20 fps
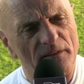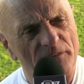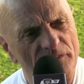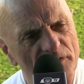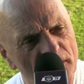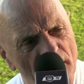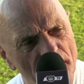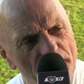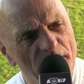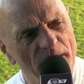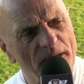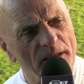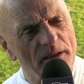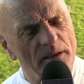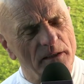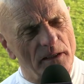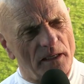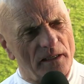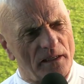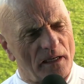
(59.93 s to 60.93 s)
you come in
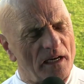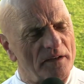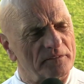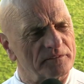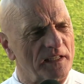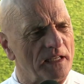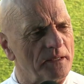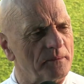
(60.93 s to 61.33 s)
at half time and